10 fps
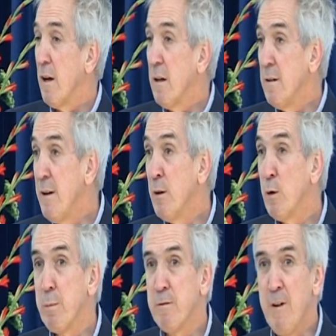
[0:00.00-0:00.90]

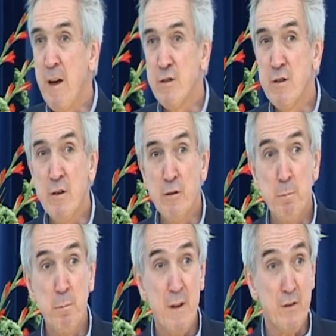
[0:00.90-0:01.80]
Clinical
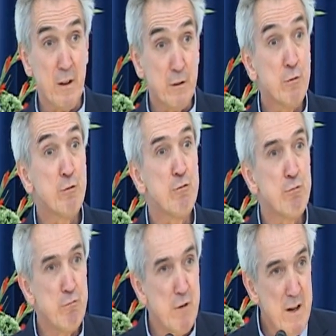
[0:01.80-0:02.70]
perfectionism is
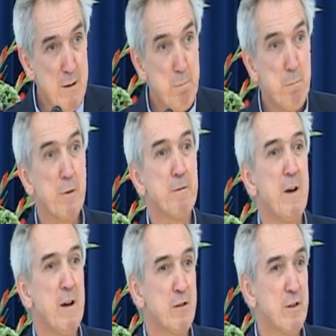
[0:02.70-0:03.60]
extreme
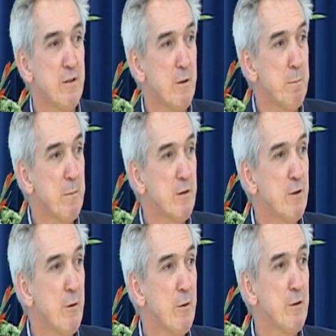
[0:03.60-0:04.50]
perfectionism,
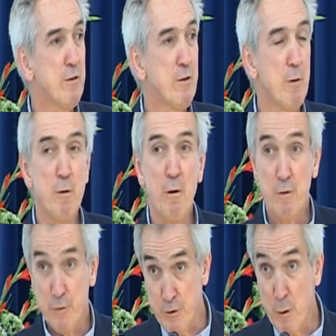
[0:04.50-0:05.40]

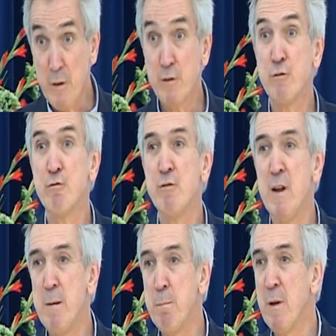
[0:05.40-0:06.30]
so
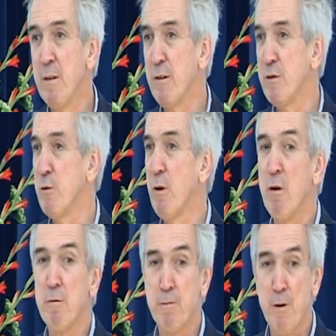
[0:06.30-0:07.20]
extreme that you
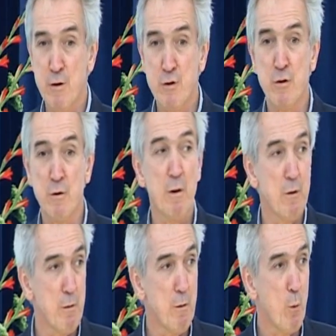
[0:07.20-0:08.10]
can't function
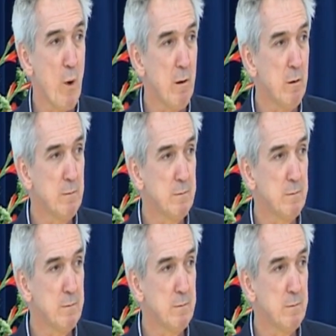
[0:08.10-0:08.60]
well.